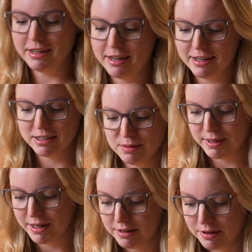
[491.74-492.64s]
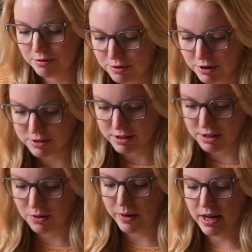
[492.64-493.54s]
has been roasting
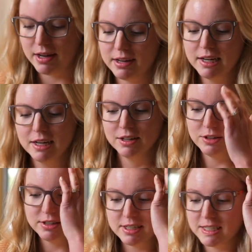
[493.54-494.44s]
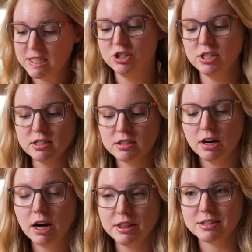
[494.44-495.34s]
away. You can see this
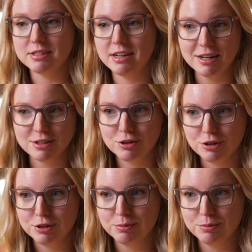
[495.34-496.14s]
cheesecloth is nice and golden